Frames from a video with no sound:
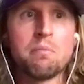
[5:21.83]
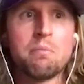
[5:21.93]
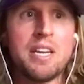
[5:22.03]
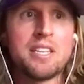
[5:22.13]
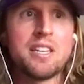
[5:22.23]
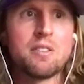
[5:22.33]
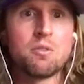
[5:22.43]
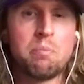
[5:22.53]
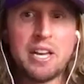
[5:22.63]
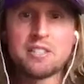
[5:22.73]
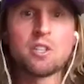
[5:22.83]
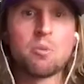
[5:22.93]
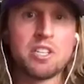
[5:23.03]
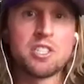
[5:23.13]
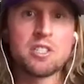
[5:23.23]
making basic
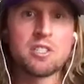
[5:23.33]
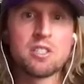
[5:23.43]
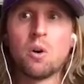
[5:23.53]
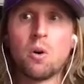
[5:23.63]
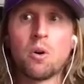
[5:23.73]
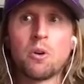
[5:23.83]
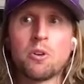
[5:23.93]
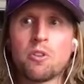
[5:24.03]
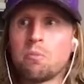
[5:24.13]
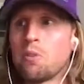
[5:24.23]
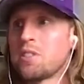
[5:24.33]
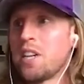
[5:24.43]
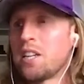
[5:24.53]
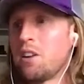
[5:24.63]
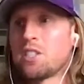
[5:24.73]
widgets or you're the most
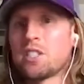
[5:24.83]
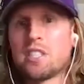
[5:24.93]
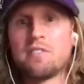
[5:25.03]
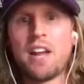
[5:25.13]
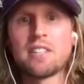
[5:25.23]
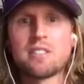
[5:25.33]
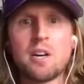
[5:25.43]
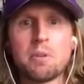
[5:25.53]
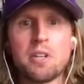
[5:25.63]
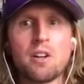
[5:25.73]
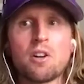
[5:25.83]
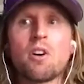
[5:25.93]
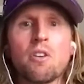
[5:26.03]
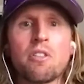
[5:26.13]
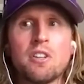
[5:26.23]
technologically advanced company on
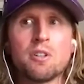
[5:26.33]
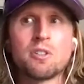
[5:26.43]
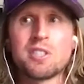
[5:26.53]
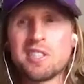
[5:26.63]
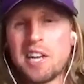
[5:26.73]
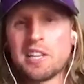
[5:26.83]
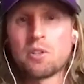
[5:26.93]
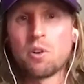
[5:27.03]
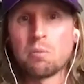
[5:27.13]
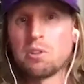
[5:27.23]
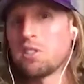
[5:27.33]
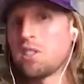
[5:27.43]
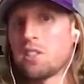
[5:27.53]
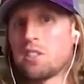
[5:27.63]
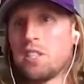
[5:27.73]
earth, you're still an S Corp or you're
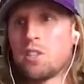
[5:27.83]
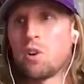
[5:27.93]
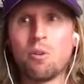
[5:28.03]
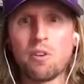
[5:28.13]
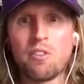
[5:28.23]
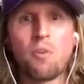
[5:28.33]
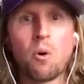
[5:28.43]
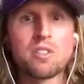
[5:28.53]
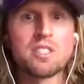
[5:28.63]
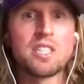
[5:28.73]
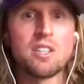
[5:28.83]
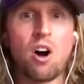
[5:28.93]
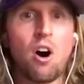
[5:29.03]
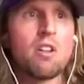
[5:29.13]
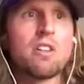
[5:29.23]
still a C Corp. We're forcing
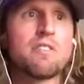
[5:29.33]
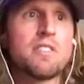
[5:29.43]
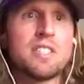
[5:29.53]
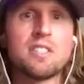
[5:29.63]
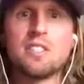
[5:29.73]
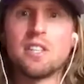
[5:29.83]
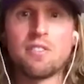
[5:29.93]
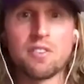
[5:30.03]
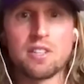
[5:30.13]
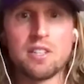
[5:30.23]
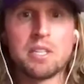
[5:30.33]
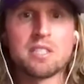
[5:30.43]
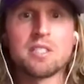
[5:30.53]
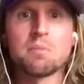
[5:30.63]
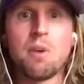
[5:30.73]
all of these different
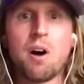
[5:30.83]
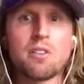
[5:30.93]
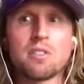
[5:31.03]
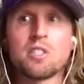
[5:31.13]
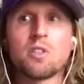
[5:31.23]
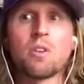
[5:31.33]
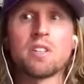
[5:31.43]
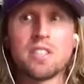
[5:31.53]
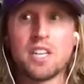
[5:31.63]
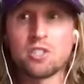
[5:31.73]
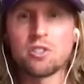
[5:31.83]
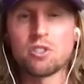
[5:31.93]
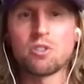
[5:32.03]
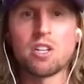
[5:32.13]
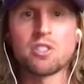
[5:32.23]
business models and organizational
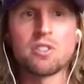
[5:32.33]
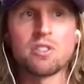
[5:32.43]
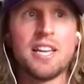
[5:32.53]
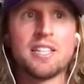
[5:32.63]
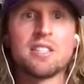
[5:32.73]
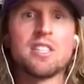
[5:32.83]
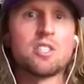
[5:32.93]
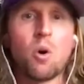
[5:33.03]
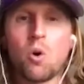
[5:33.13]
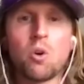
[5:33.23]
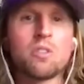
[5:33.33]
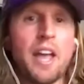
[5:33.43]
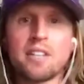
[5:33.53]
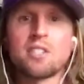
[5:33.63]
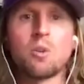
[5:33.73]
structures into these old
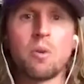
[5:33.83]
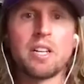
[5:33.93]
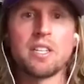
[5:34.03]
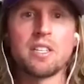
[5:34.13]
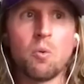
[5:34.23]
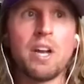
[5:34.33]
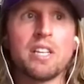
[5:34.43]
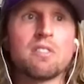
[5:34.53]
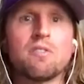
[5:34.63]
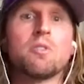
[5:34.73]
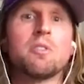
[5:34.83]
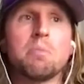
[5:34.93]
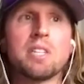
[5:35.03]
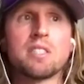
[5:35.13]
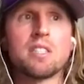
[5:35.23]
antiquated ways of doing
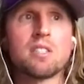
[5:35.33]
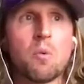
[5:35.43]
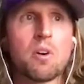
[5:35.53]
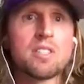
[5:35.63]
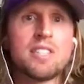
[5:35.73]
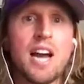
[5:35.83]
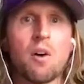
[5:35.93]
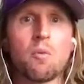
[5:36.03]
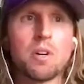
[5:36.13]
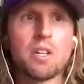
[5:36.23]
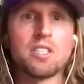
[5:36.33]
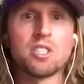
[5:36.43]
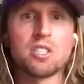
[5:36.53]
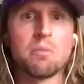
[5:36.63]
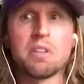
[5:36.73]
business, whereas a DAO really
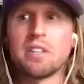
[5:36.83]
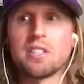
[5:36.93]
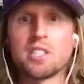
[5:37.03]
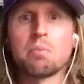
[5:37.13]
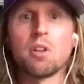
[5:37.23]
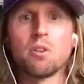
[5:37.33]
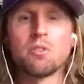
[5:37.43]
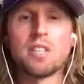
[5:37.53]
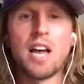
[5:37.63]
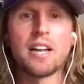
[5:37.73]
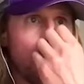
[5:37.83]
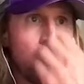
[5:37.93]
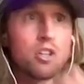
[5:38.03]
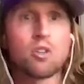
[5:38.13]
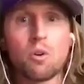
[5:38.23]
just completely explodes that.
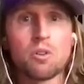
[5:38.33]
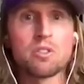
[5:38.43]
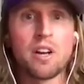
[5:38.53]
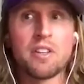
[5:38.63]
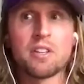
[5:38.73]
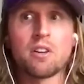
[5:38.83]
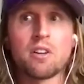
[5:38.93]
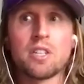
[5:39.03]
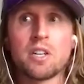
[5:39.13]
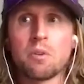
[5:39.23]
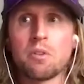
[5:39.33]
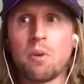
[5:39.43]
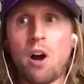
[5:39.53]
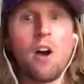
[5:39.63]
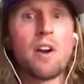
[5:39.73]
Our goals, I think, are clear with
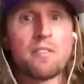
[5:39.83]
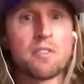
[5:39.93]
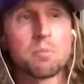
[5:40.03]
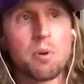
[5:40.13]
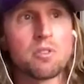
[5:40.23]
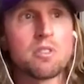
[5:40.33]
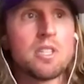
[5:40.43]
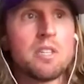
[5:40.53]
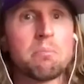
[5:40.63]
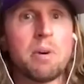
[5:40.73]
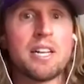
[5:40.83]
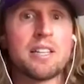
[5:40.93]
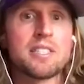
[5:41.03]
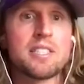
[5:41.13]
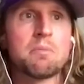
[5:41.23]
our efforts personally, but at
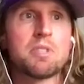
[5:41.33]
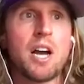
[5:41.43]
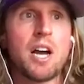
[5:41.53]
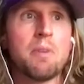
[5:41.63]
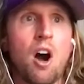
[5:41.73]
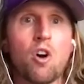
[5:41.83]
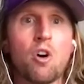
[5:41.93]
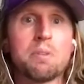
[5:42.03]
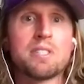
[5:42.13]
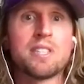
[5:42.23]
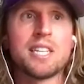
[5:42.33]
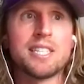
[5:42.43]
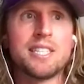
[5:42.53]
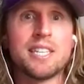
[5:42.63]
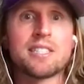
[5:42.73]
the same time, our hope is that
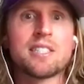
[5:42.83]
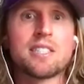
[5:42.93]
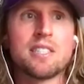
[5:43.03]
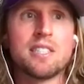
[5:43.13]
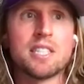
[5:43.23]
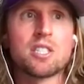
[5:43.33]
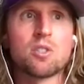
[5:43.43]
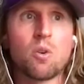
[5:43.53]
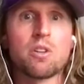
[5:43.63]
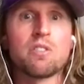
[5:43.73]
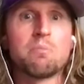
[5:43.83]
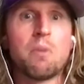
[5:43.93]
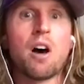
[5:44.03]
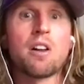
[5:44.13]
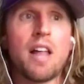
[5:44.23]
it gets this sort of
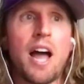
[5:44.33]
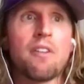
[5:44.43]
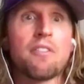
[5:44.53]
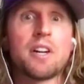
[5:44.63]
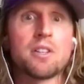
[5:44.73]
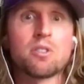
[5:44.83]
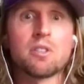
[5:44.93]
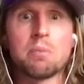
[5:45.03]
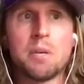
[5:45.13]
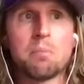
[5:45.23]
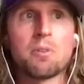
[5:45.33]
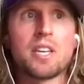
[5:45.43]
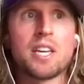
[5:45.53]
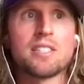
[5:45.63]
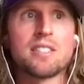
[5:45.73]
model out there so that people
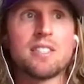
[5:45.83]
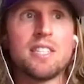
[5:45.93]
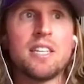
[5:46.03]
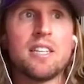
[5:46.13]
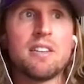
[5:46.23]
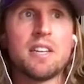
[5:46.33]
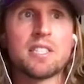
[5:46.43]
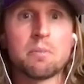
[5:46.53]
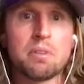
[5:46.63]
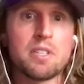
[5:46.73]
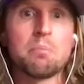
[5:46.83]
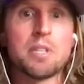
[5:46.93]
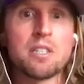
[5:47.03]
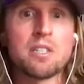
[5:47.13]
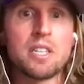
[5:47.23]
can see its
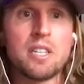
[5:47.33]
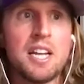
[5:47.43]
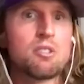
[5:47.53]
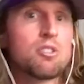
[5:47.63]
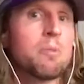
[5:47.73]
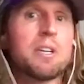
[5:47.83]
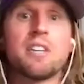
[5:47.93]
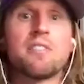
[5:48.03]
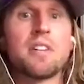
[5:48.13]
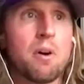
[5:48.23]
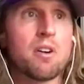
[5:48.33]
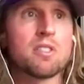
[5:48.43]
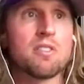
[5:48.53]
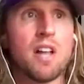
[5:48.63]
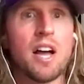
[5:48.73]
applicability in so many different parts
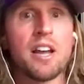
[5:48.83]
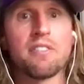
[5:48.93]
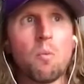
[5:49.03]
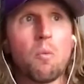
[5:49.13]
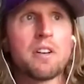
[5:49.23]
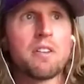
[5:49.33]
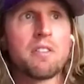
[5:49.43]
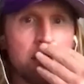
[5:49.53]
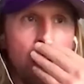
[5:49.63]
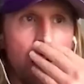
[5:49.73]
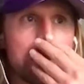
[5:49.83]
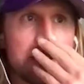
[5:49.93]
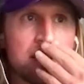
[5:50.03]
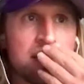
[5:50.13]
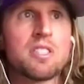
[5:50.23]
of life. One
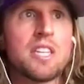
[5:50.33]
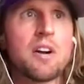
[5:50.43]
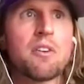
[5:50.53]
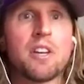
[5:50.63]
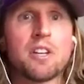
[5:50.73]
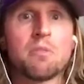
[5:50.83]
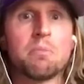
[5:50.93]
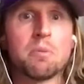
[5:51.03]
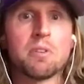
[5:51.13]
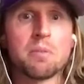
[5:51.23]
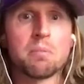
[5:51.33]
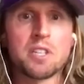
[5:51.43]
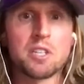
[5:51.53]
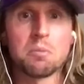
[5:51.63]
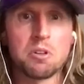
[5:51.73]
common scenario that could be really
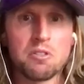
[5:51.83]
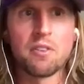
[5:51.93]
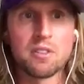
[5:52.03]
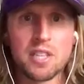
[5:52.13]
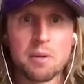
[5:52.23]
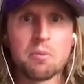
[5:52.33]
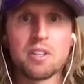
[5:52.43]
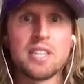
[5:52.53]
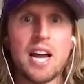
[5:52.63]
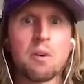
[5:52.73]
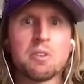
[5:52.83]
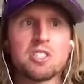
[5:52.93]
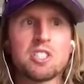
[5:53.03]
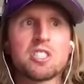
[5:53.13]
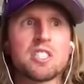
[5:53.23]
applicable, for example, with a DAO is
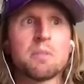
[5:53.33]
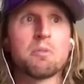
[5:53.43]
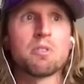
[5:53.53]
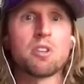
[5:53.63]
just simple